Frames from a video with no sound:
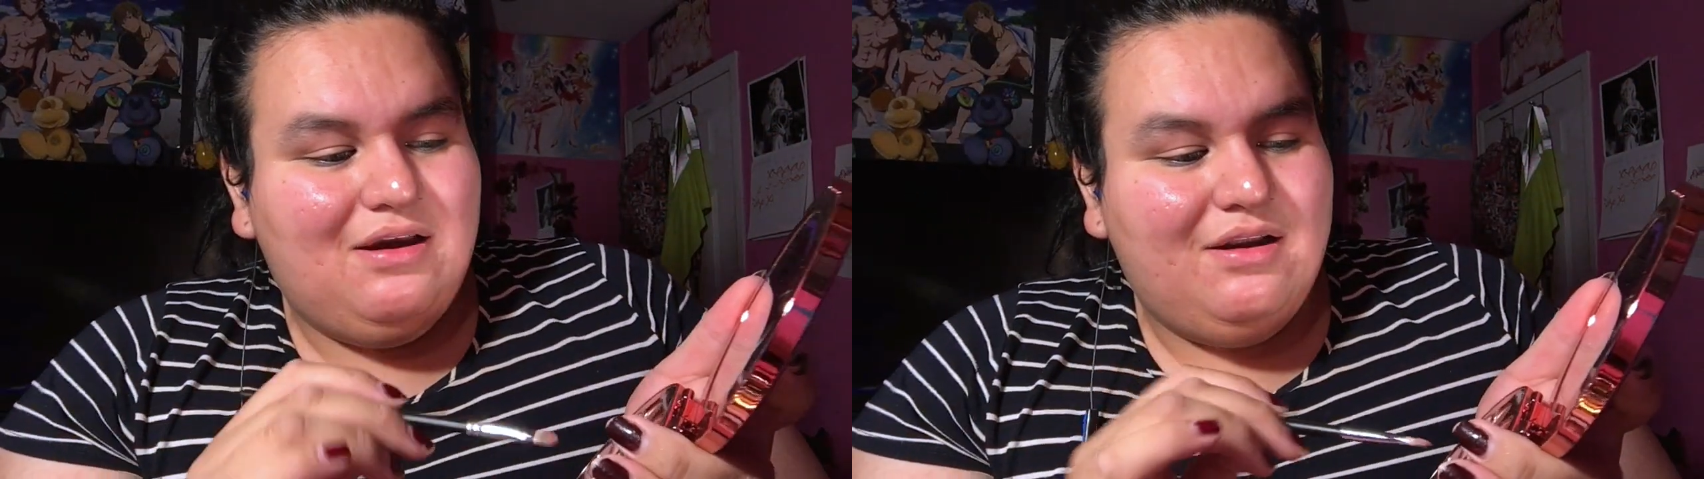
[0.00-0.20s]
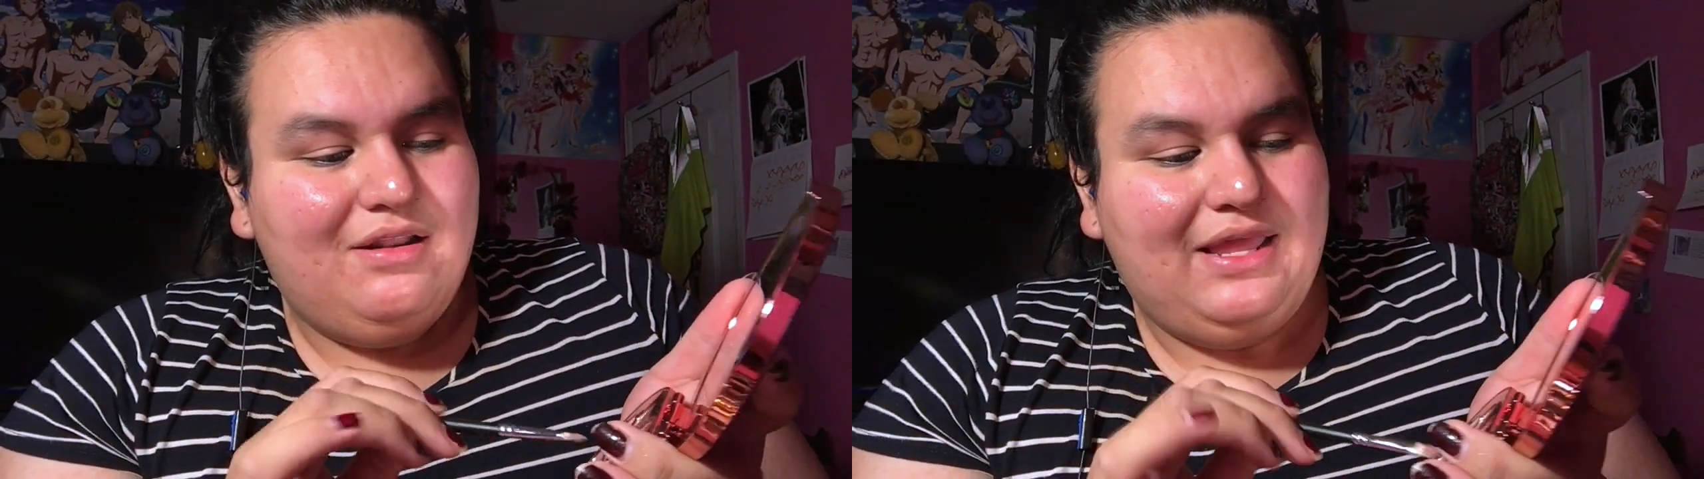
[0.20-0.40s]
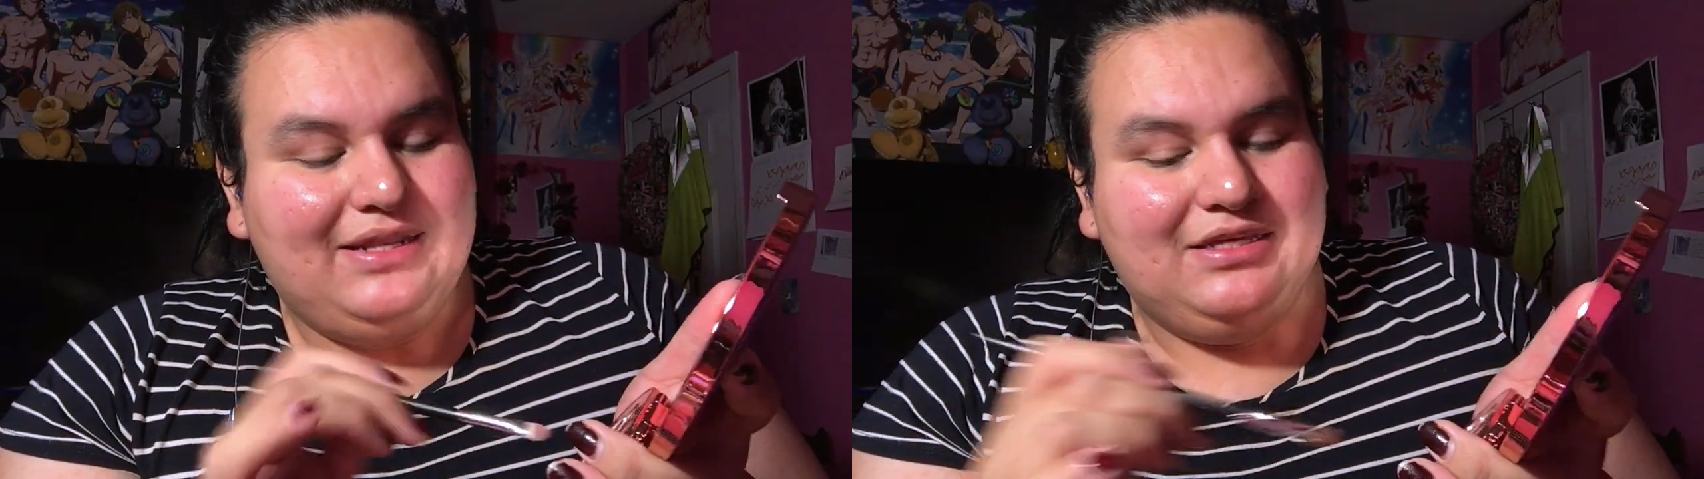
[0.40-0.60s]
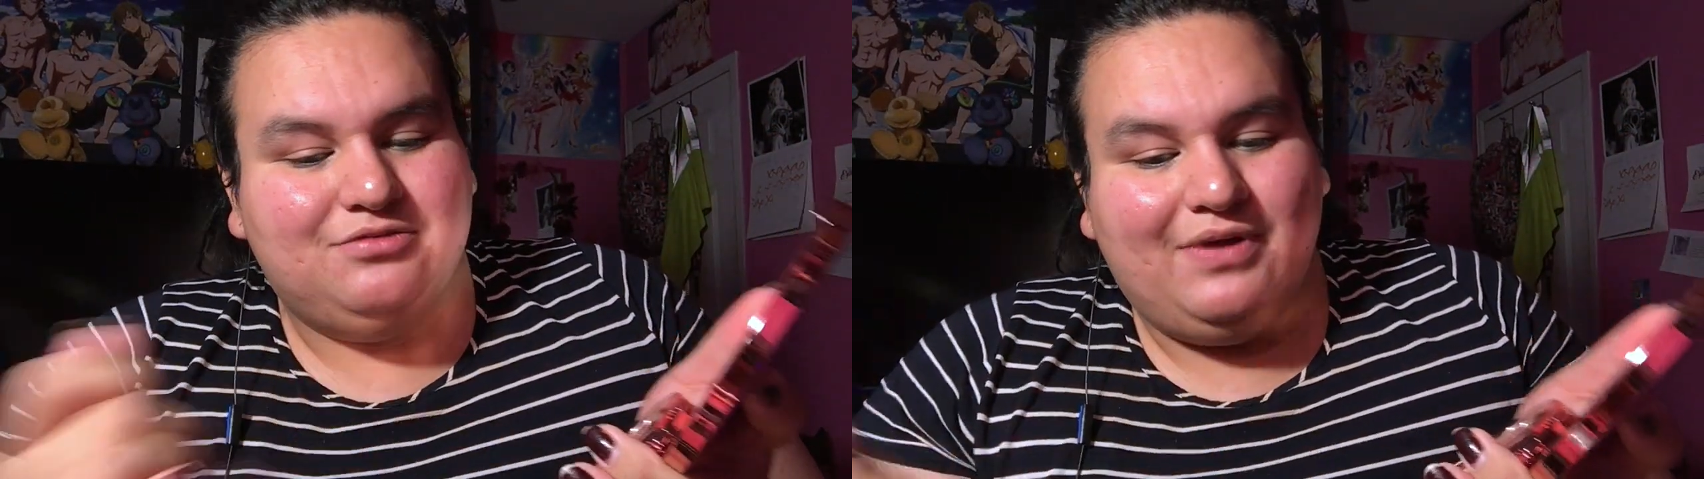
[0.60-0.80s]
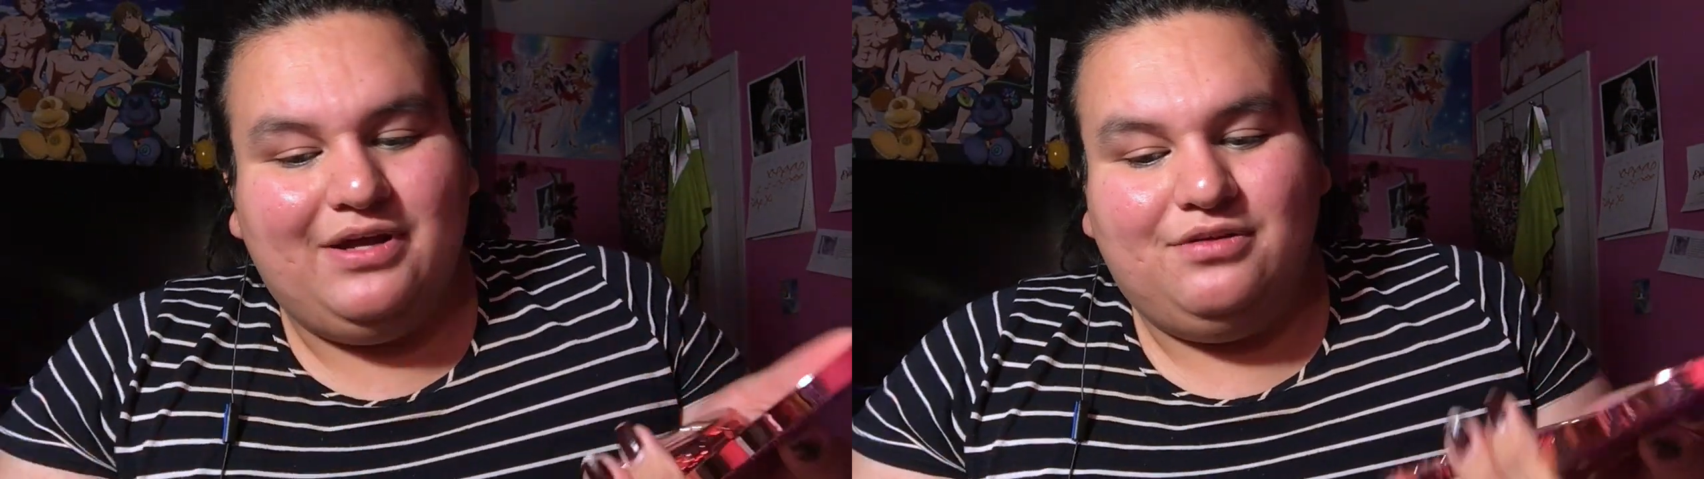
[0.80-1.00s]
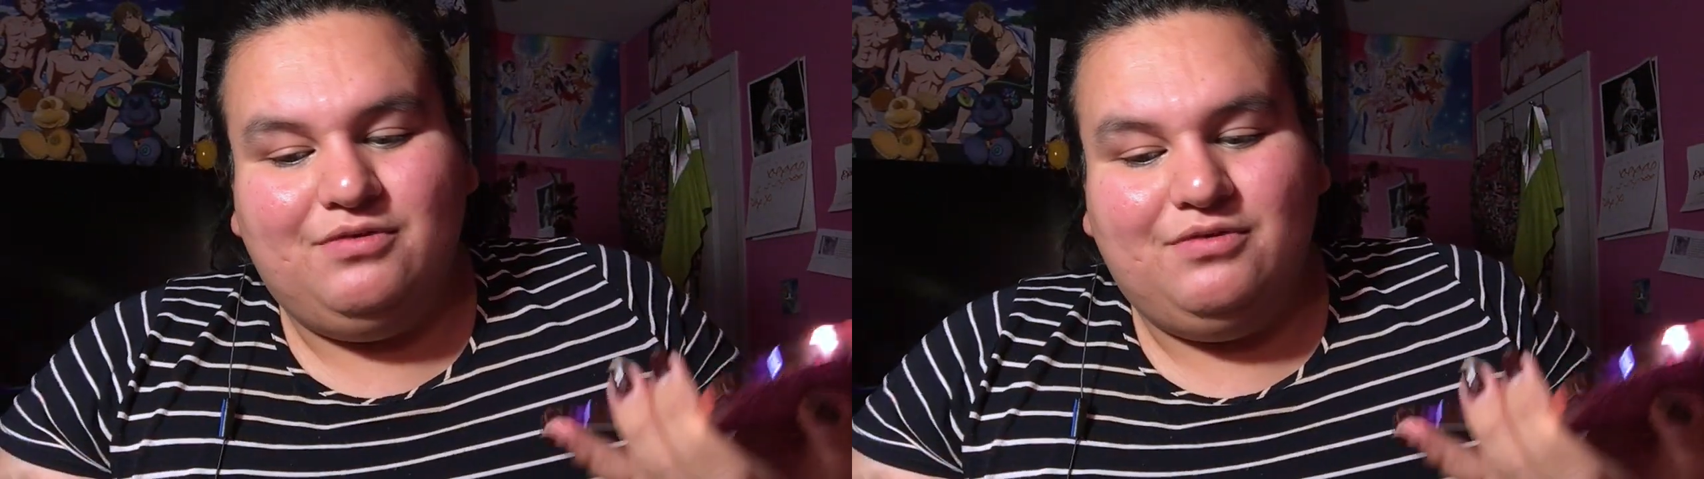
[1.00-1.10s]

are like these regular